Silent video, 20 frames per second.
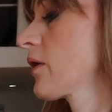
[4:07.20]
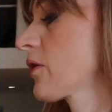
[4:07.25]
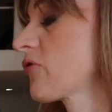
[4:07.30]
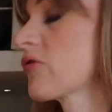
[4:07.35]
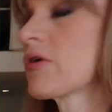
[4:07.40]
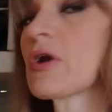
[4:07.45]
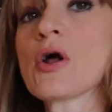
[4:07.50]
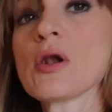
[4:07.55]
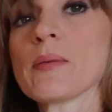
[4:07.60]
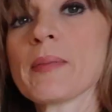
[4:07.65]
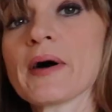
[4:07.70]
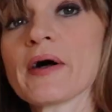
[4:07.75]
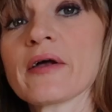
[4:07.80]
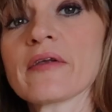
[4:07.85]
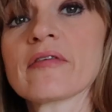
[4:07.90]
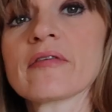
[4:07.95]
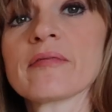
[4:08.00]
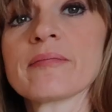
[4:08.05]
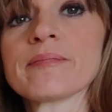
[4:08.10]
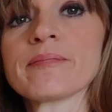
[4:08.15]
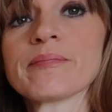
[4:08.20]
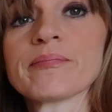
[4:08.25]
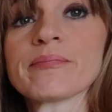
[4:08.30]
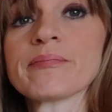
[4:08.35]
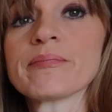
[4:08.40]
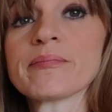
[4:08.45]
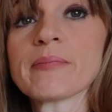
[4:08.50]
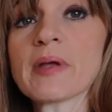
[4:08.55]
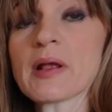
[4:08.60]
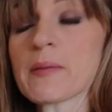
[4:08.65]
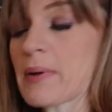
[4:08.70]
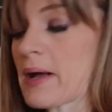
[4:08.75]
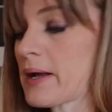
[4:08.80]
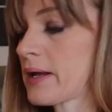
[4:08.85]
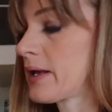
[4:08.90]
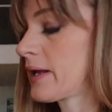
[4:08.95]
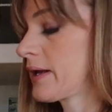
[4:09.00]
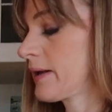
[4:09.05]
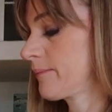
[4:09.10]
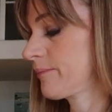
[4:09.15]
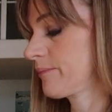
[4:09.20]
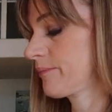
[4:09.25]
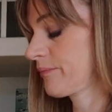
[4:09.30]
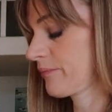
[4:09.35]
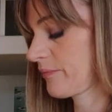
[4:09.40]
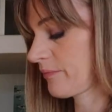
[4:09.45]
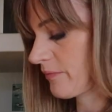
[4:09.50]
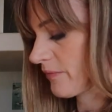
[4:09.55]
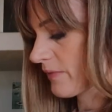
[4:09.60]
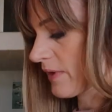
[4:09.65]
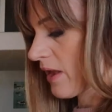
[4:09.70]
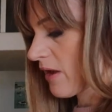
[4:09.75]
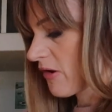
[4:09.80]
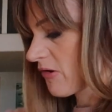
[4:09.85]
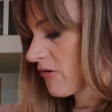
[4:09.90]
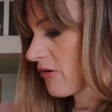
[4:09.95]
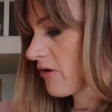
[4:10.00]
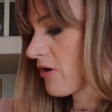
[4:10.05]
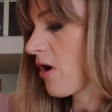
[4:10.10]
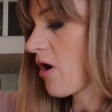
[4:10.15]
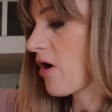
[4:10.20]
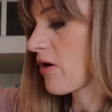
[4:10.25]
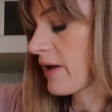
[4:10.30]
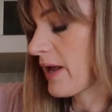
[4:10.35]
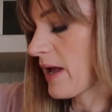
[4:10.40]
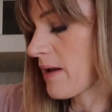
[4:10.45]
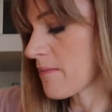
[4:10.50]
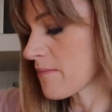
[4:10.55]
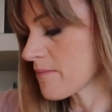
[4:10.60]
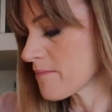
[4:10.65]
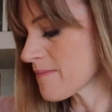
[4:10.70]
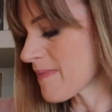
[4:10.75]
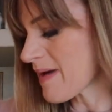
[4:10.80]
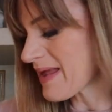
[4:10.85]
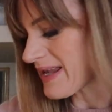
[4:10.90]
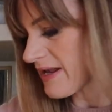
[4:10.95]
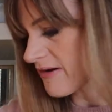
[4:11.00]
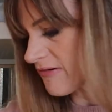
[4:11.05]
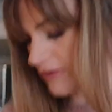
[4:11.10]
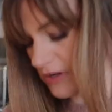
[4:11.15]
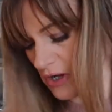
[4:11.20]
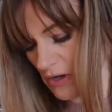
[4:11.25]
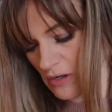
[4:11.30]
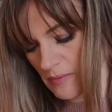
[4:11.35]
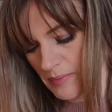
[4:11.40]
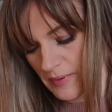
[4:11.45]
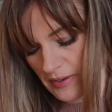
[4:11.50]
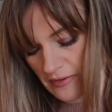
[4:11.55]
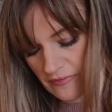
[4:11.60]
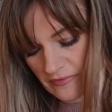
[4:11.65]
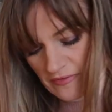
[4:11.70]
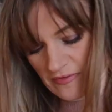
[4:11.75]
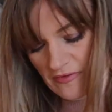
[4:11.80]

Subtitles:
granola bars, big packet. Can't get many granola bars in